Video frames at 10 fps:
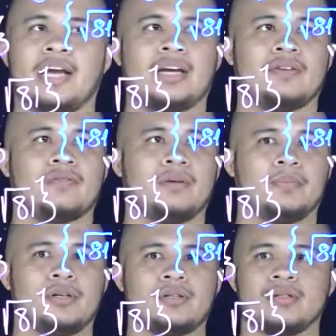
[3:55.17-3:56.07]
negative
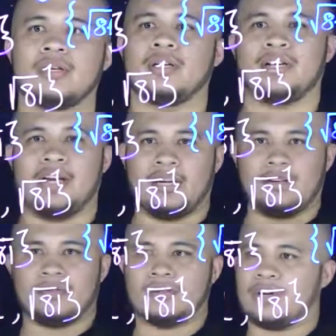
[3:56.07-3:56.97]
numbers
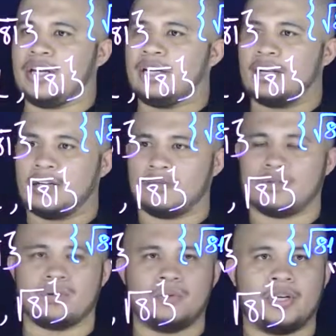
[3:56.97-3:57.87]
-3,
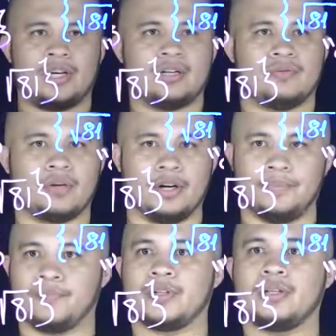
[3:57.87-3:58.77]
-2, -1.